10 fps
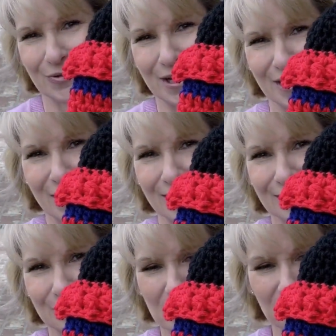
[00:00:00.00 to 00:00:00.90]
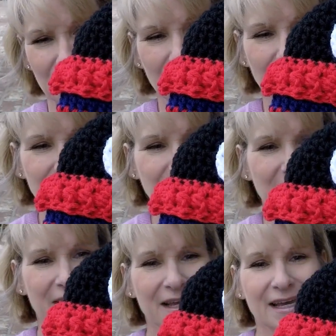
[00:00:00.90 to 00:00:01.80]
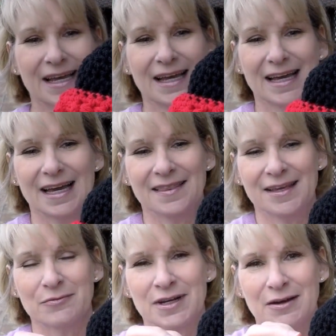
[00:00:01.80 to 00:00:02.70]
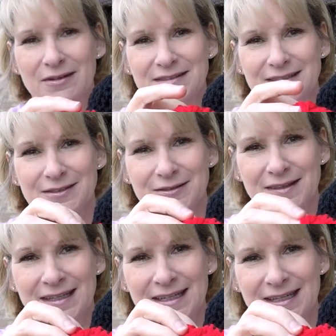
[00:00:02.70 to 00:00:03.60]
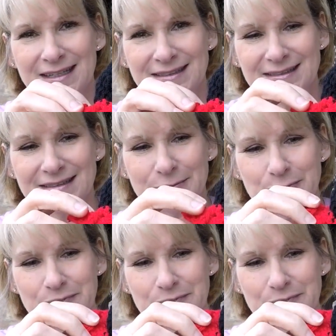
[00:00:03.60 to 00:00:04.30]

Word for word: what I called my front. And then when I was doing this,